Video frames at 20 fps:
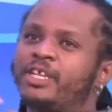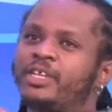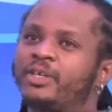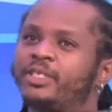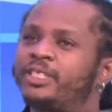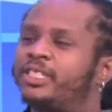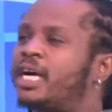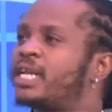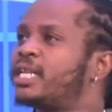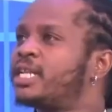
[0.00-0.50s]

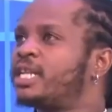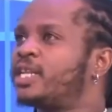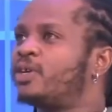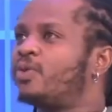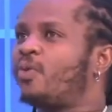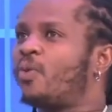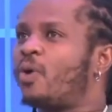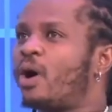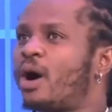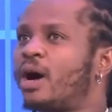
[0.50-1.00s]
jani
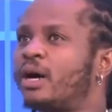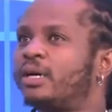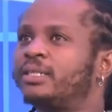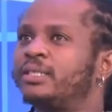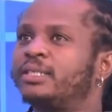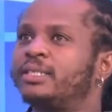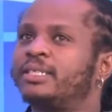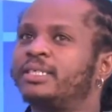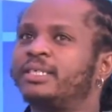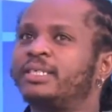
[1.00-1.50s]
ilikuwa
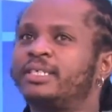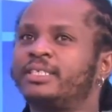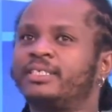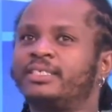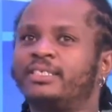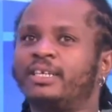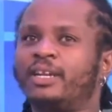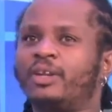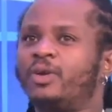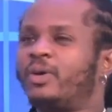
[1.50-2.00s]

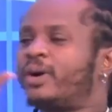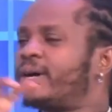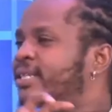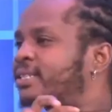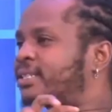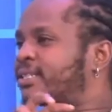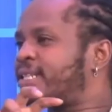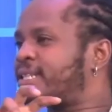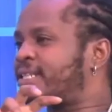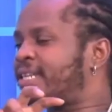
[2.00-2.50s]
the
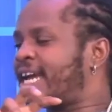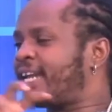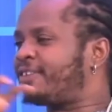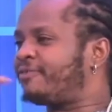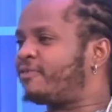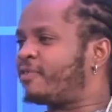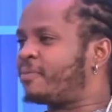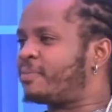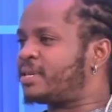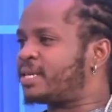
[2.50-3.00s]
longest night
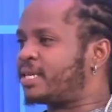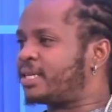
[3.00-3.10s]
for me.